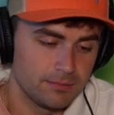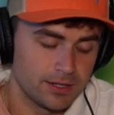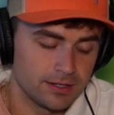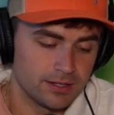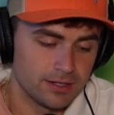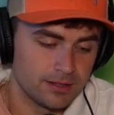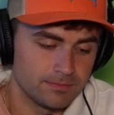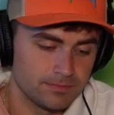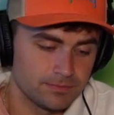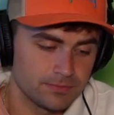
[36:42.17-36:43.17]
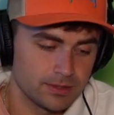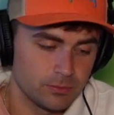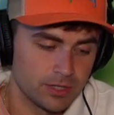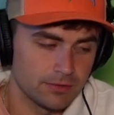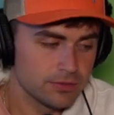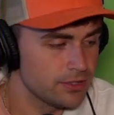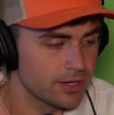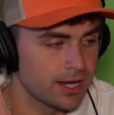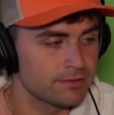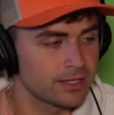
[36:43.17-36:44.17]
But um, whenever you
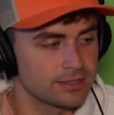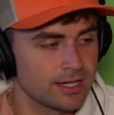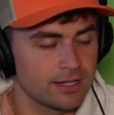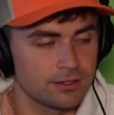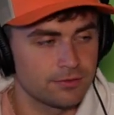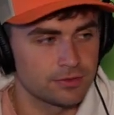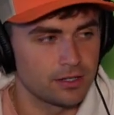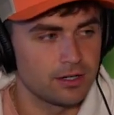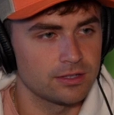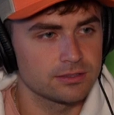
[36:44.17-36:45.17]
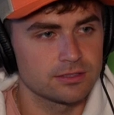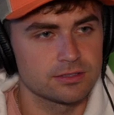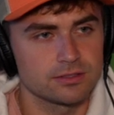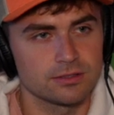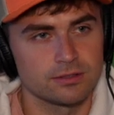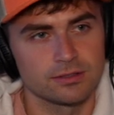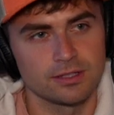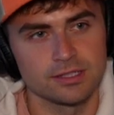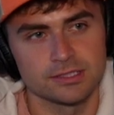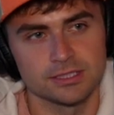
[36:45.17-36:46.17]
have like negative thoughts or
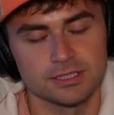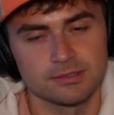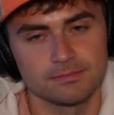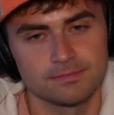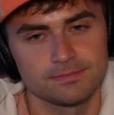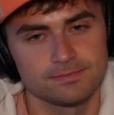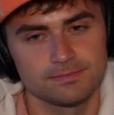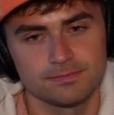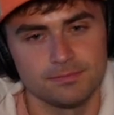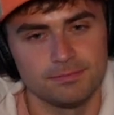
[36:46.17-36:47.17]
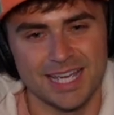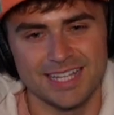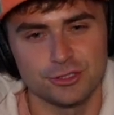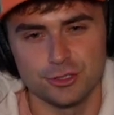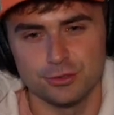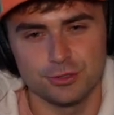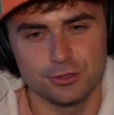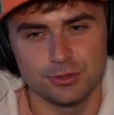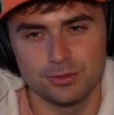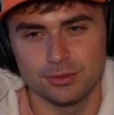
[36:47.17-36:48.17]
like just bad
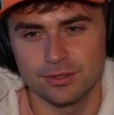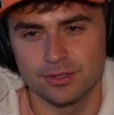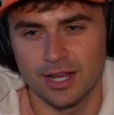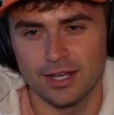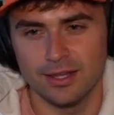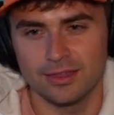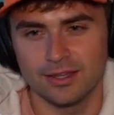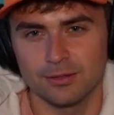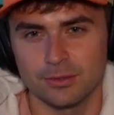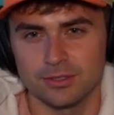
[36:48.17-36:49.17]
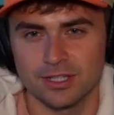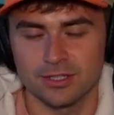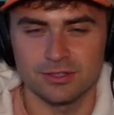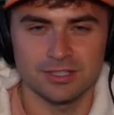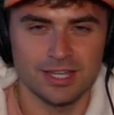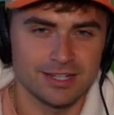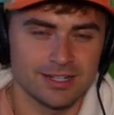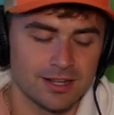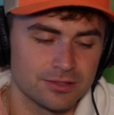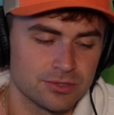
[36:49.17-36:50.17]
juju or anything where it's like you just can't
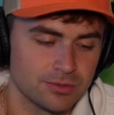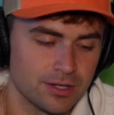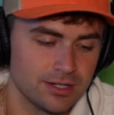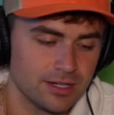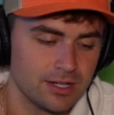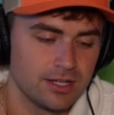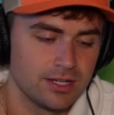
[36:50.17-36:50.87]
get out of this rut,